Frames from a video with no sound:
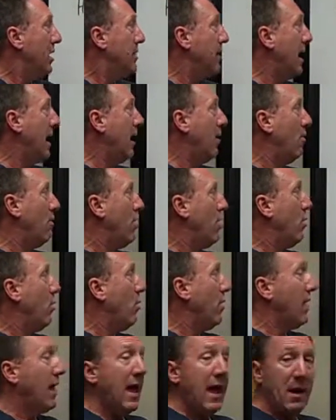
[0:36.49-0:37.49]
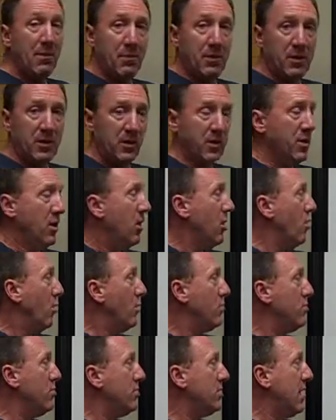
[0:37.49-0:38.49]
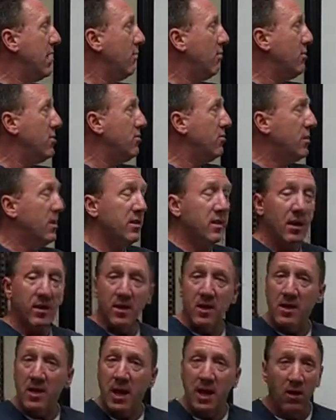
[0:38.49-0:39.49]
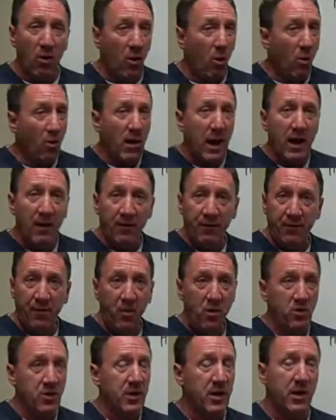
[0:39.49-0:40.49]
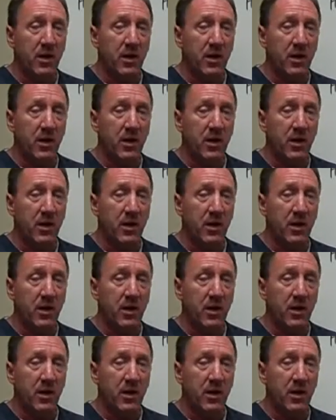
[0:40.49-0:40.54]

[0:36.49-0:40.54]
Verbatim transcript: Now, what happens when you when you it doesn't take a whole lot of force.